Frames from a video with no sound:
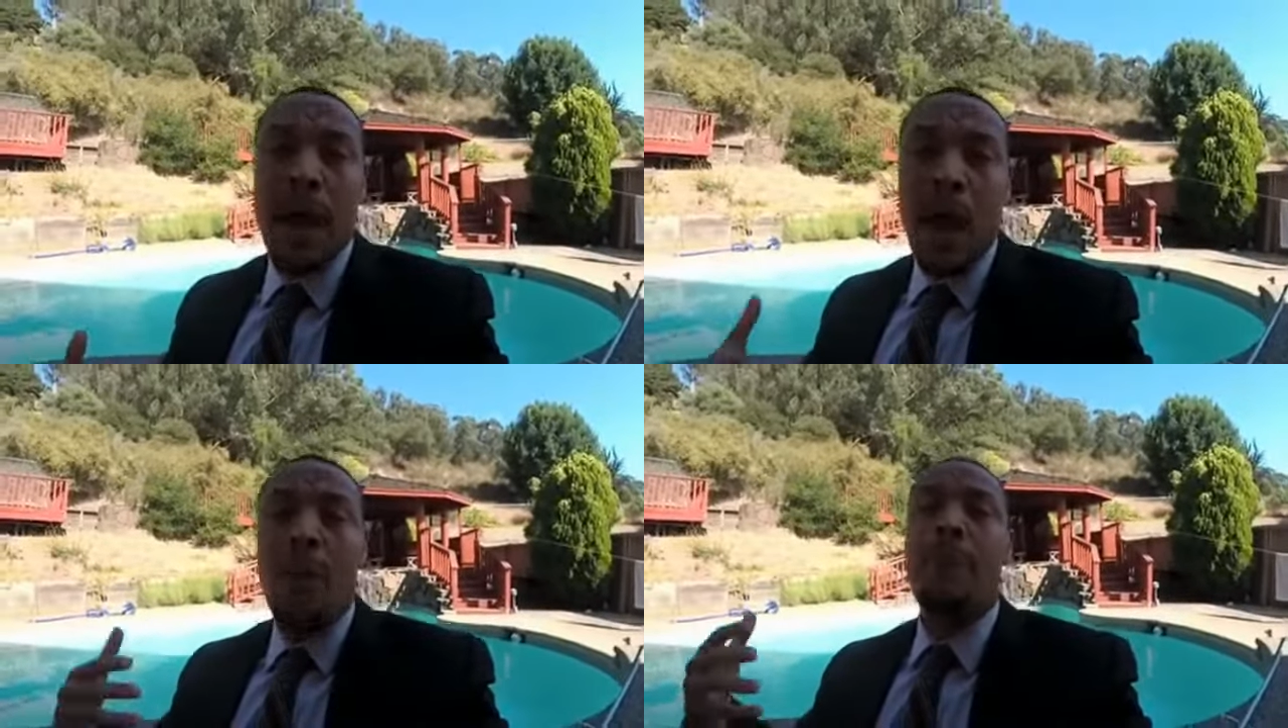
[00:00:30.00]

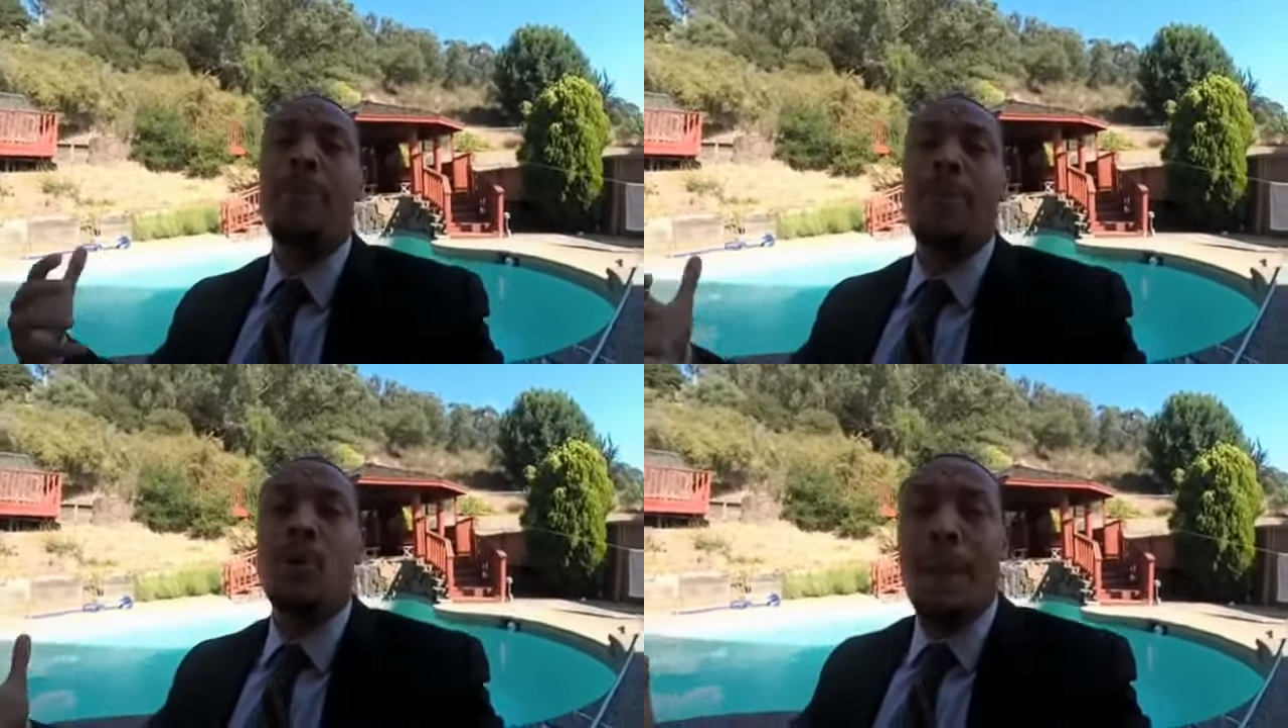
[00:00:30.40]

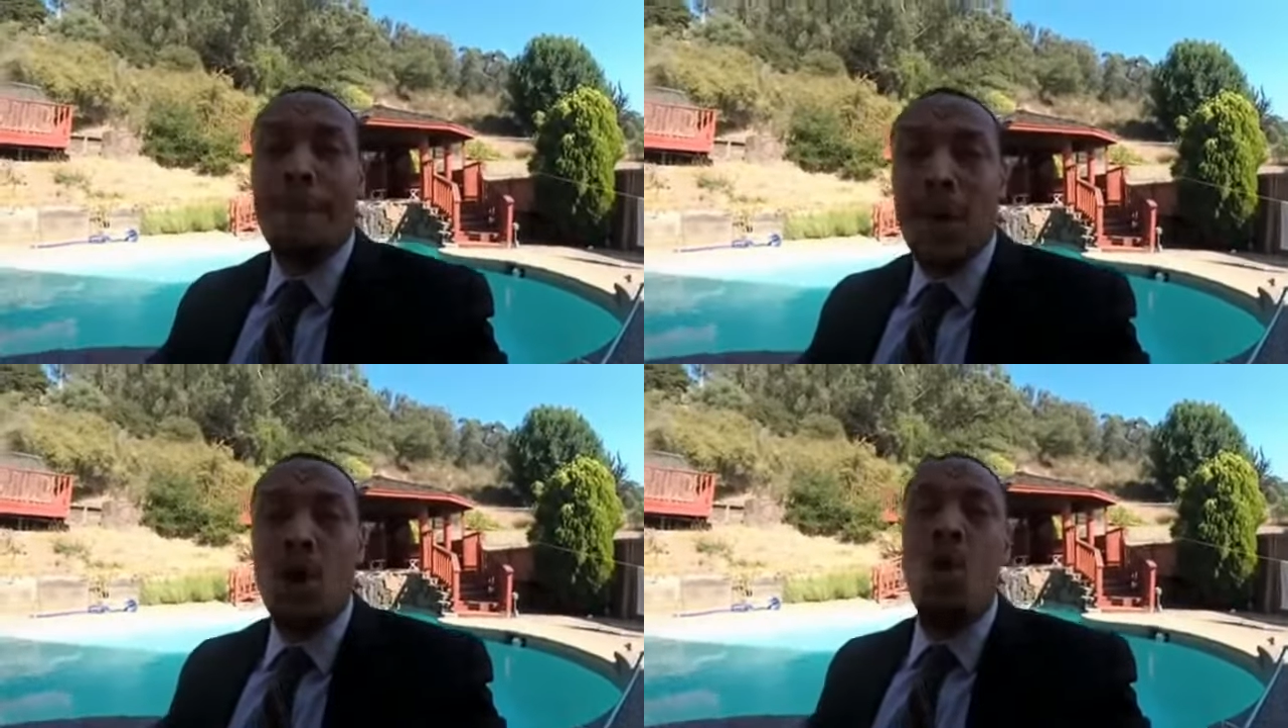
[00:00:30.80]
help people to
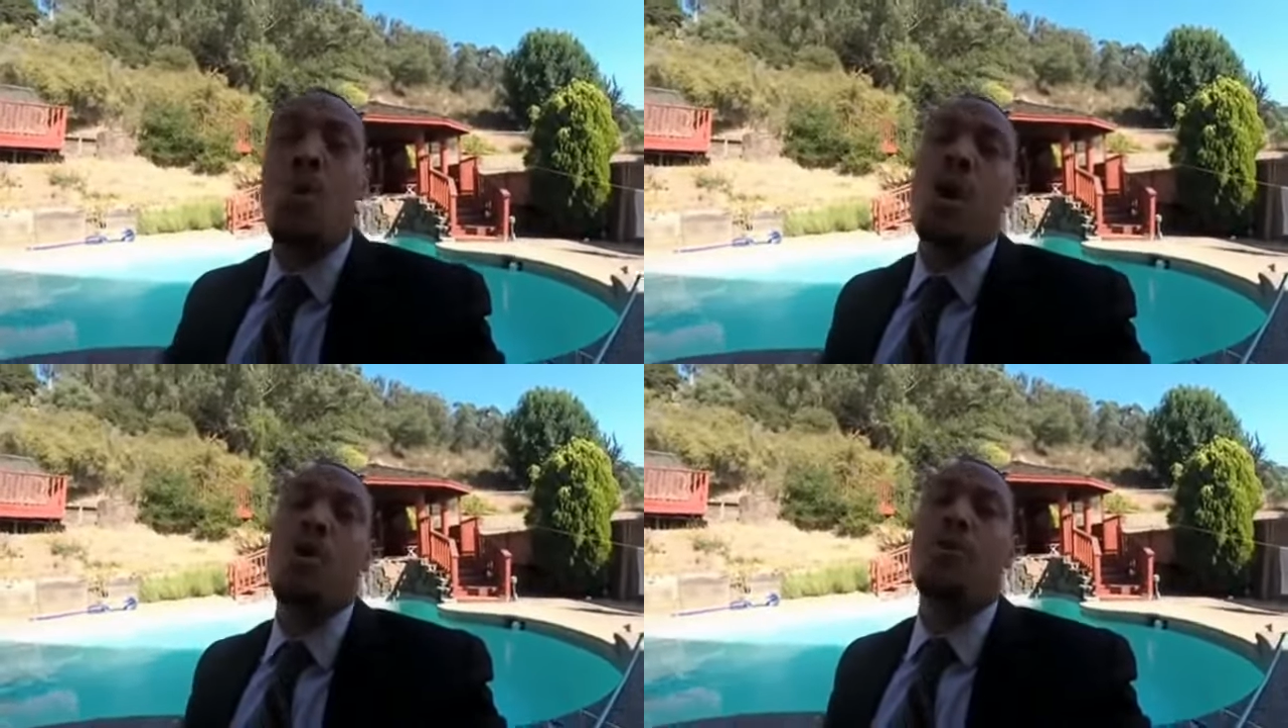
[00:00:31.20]

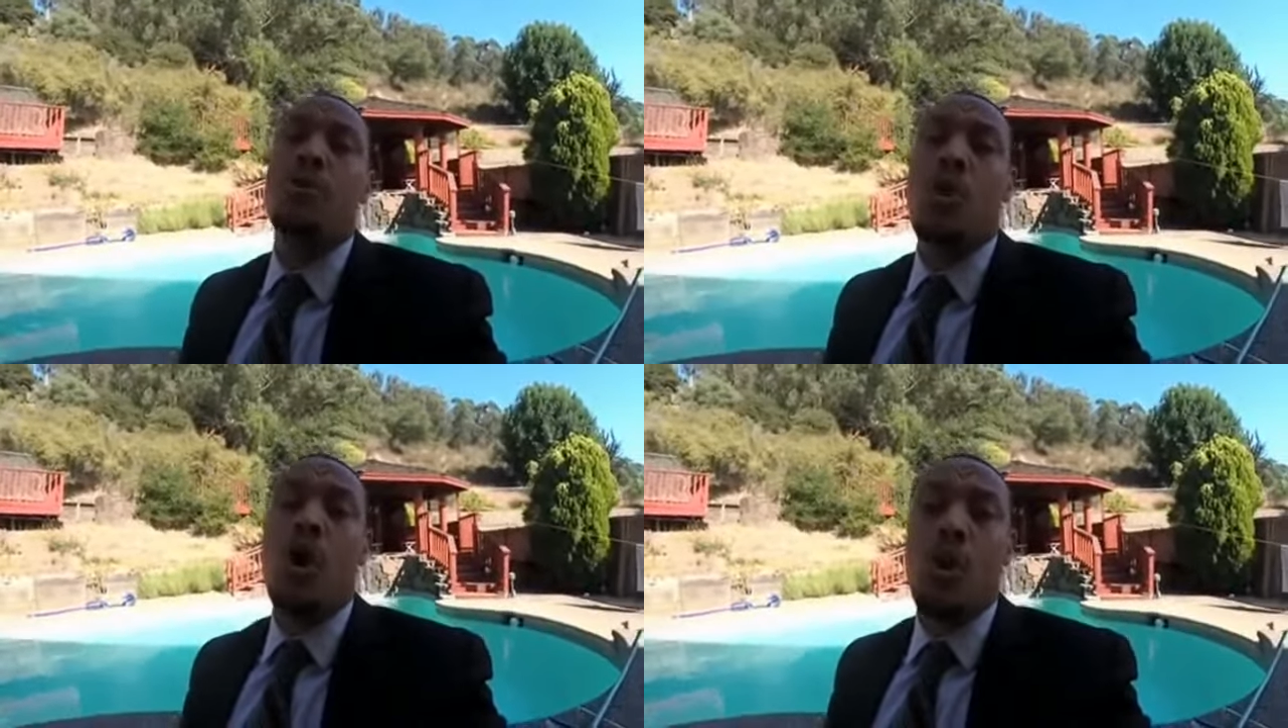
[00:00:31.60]
build wealth
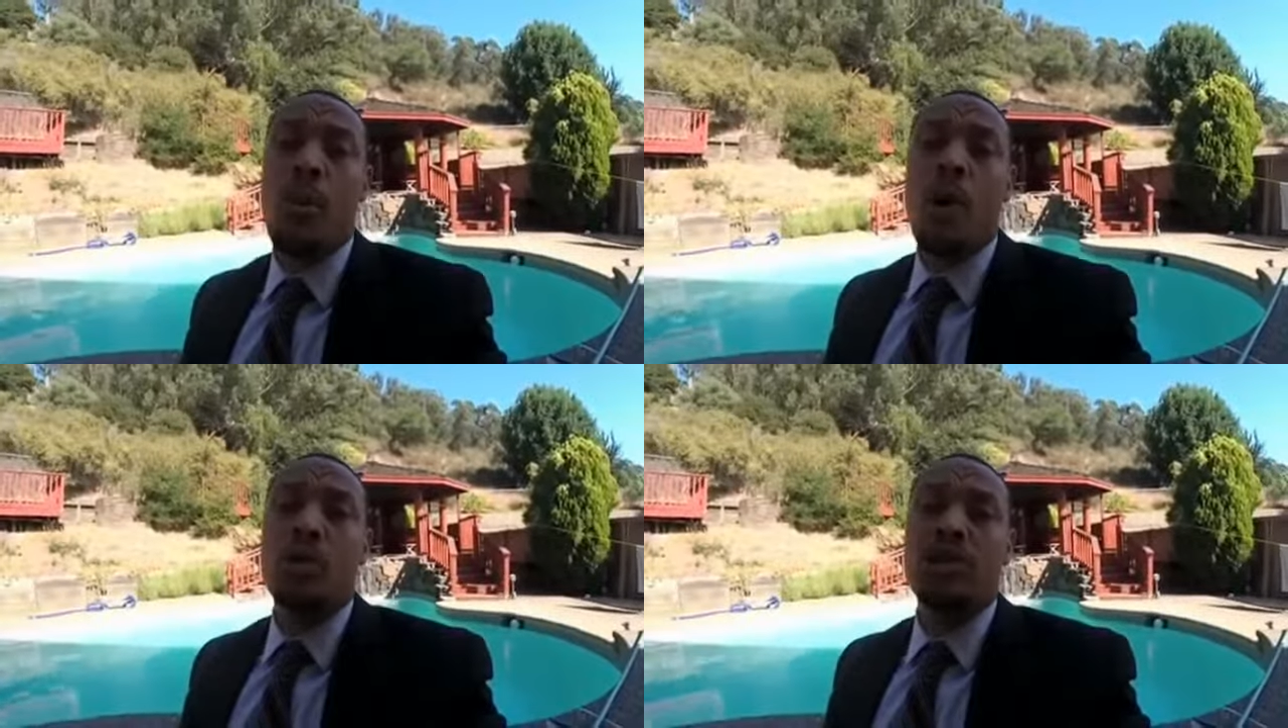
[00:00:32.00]
through
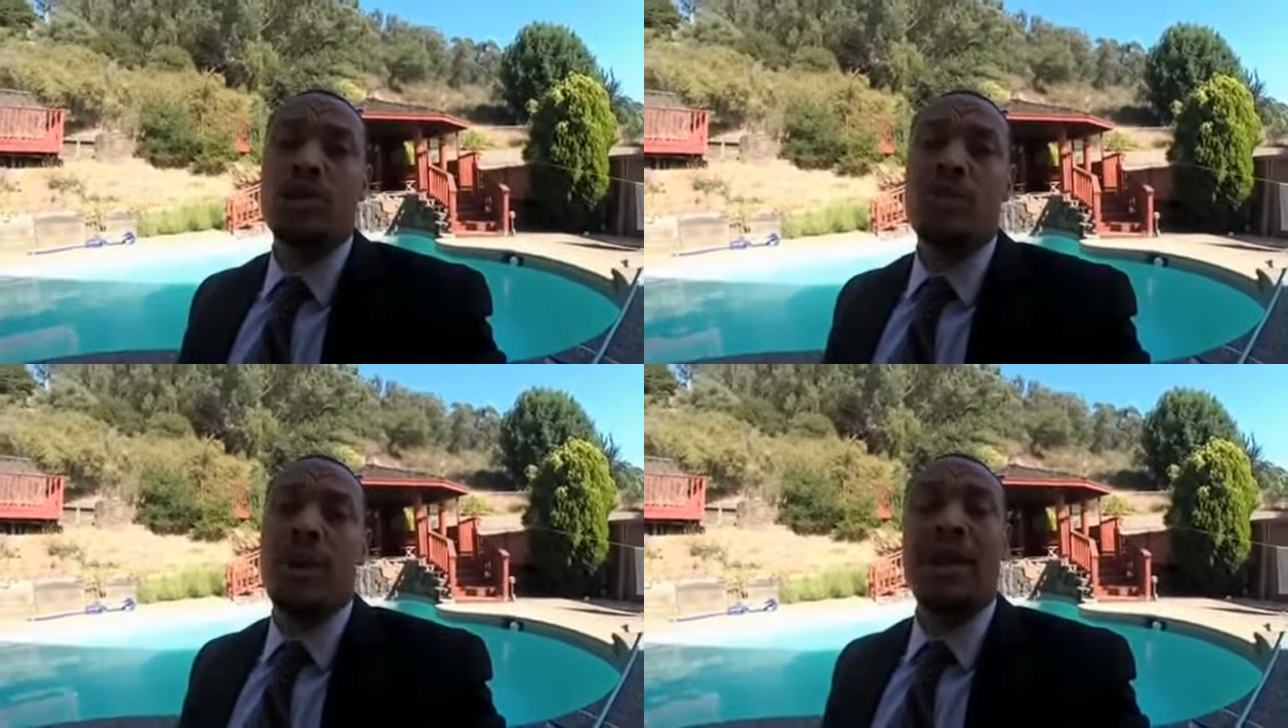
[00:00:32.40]
home
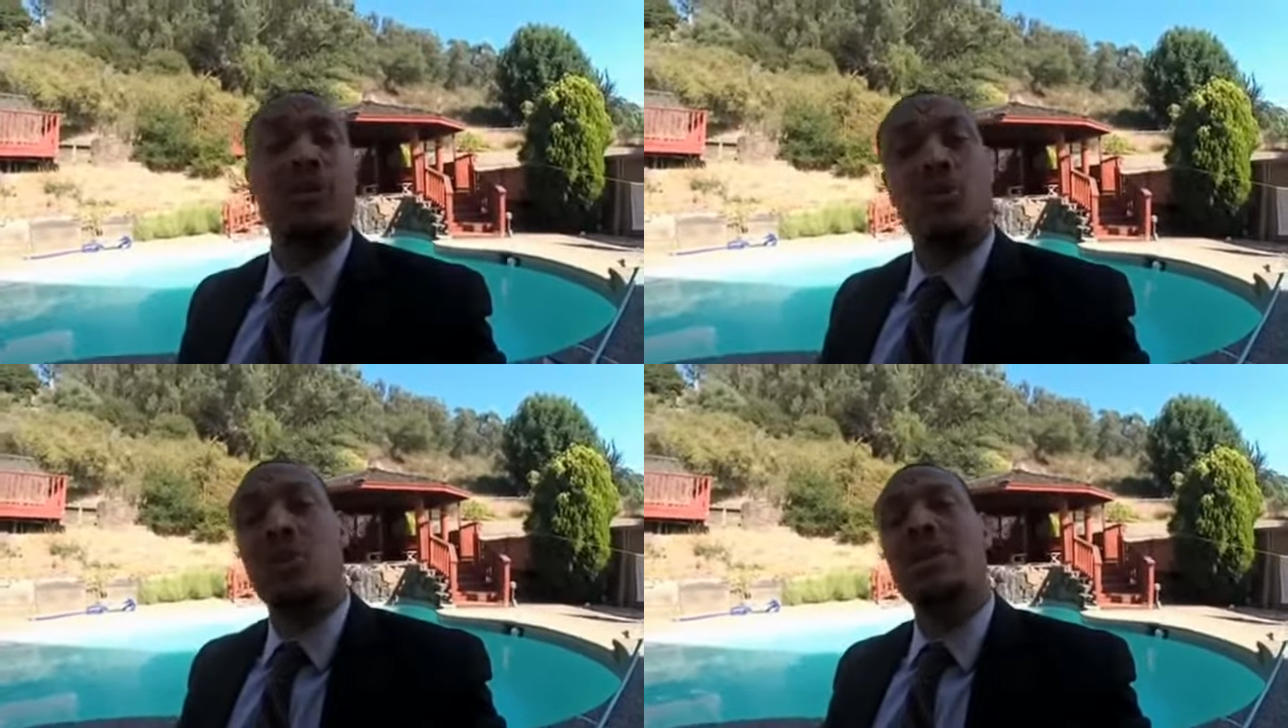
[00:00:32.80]
ownership and
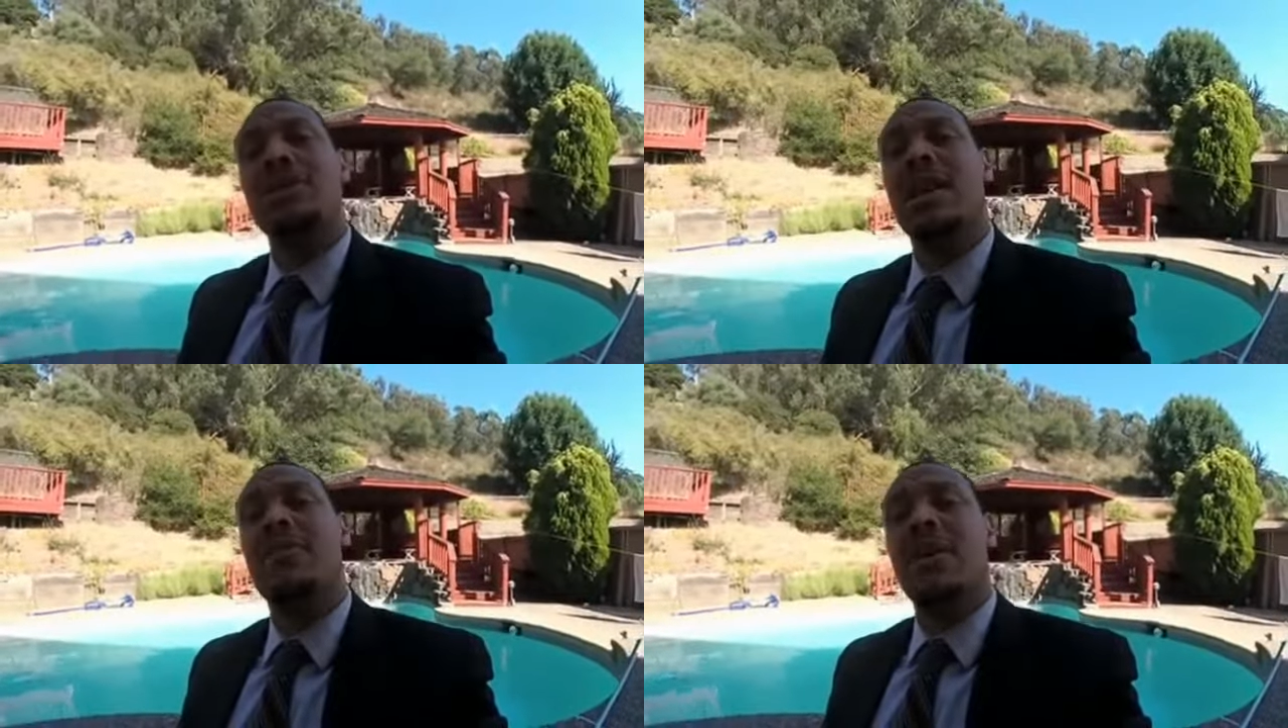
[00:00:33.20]
through real
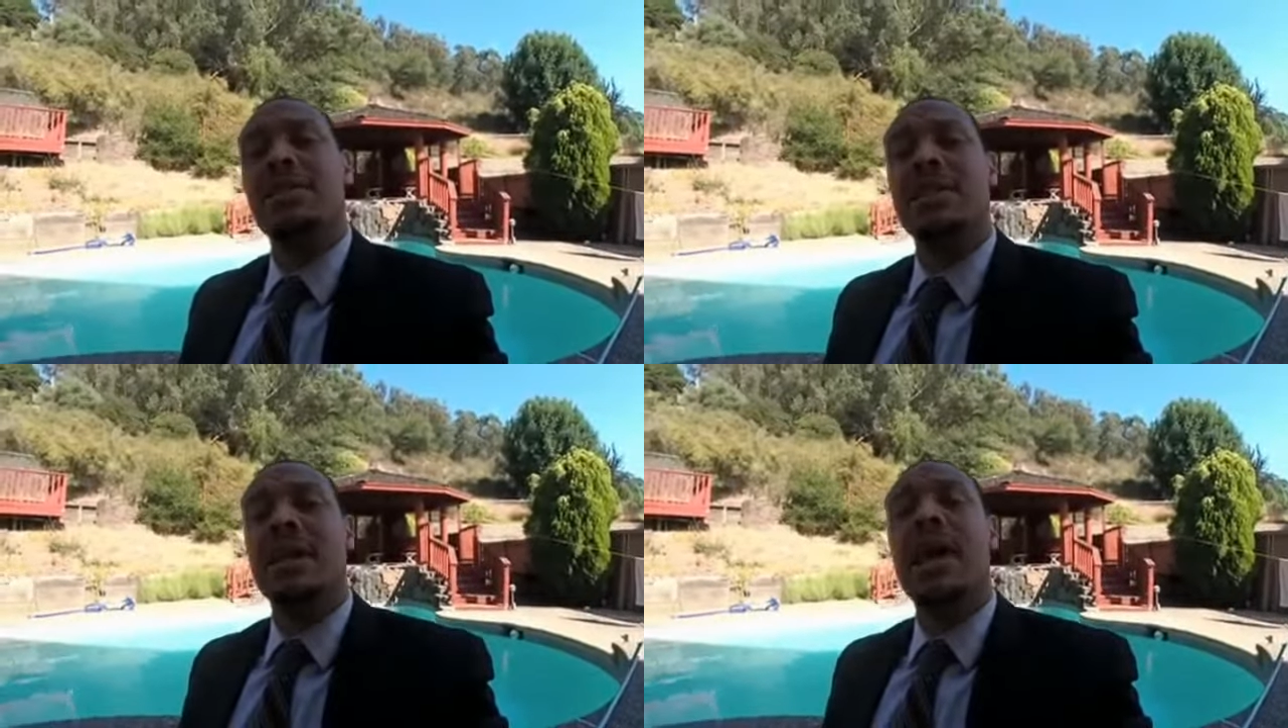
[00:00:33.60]
estate
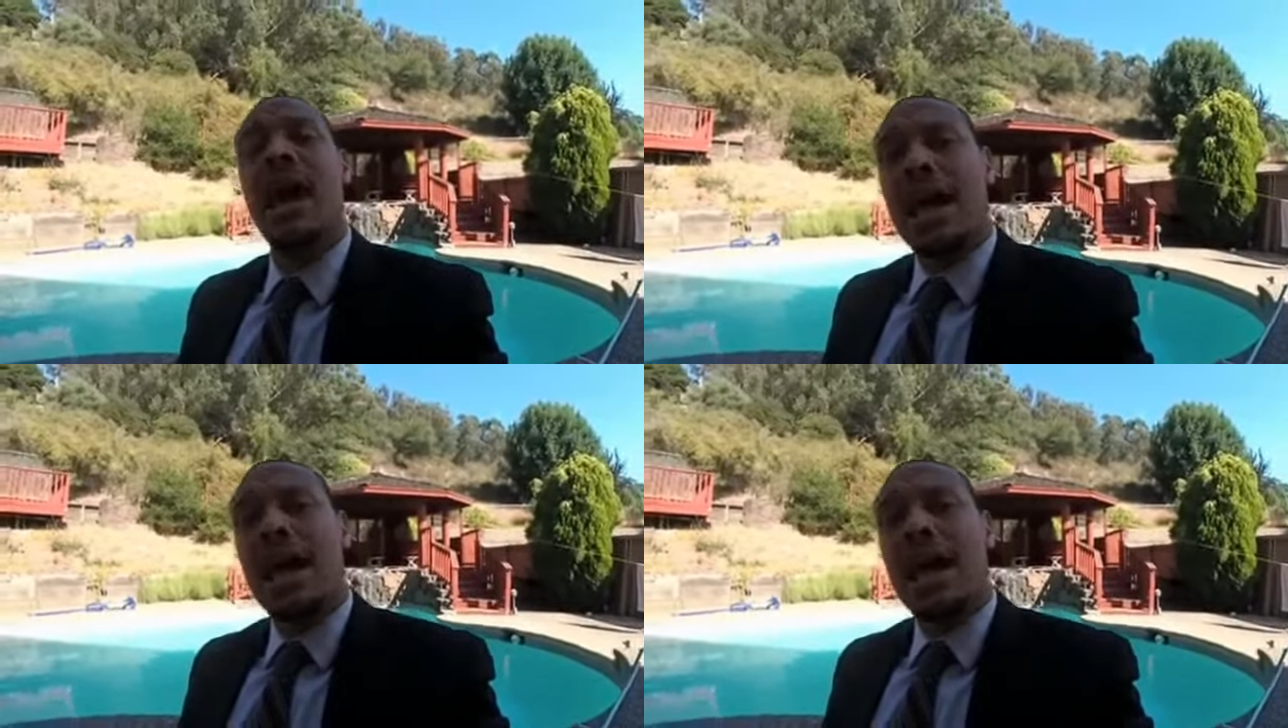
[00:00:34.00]
investing,